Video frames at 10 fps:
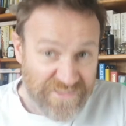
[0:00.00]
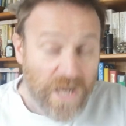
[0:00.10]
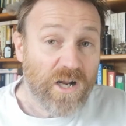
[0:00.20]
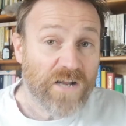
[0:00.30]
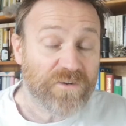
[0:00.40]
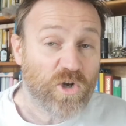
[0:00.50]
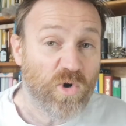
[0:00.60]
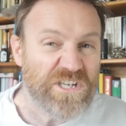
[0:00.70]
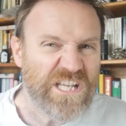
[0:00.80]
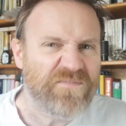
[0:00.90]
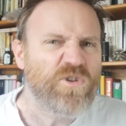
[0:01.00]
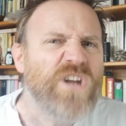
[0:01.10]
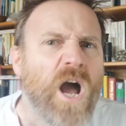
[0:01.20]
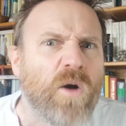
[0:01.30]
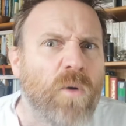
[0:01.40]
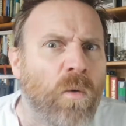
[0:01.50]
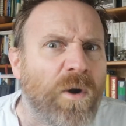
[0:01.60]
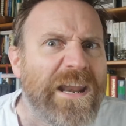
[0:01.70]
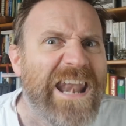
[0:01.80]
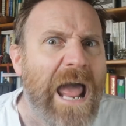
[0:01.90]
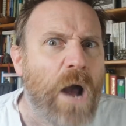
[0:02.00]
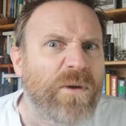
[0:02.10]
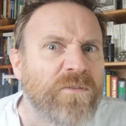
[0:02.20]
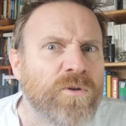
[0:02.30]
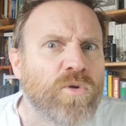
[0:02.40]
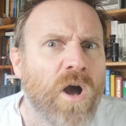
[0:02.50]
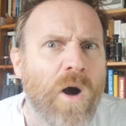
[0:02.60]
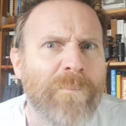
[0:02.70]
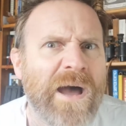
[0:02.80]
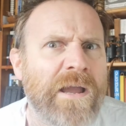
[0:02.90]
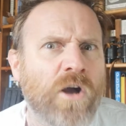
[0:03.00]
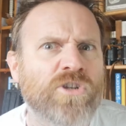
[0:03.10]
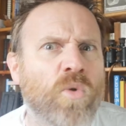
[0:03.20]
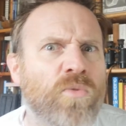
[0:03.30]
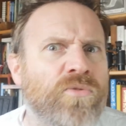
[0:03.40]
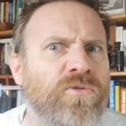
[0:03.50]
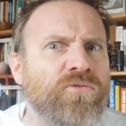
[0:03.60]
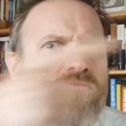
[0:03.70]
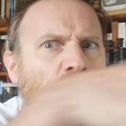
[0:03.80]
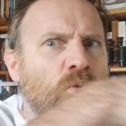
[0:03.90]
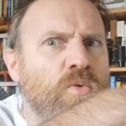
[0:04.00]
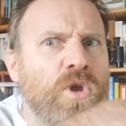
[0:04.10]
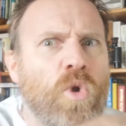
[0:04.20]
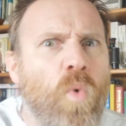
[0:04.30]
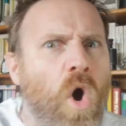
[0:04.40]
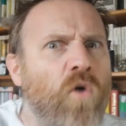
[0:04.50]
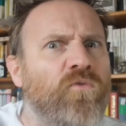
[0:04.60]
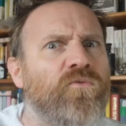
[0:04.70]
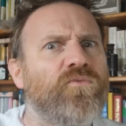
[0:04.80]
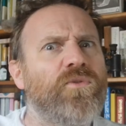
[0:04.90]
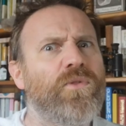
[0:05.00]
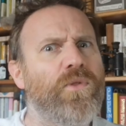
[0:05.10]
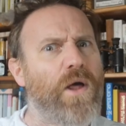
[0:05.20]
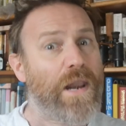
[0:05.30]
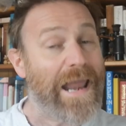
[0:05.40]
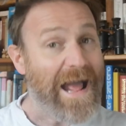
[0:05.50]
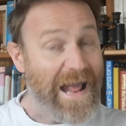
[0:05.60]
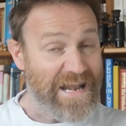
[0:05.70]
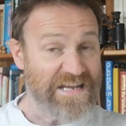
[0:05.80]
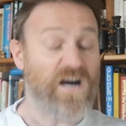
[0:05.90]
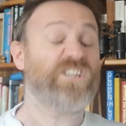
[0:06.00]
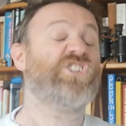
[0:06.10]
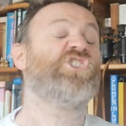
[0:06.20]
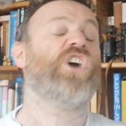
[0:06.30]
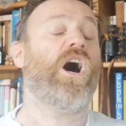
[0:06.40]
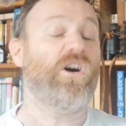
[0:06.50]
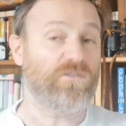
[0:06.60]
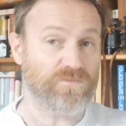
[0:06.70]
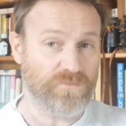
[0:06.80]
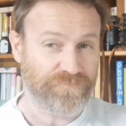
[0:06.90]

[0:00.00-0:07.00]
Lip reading: And then I'll have a coin to give you." "No, I want it now. And if you can't pay, I shall throw you off the land." "I shall.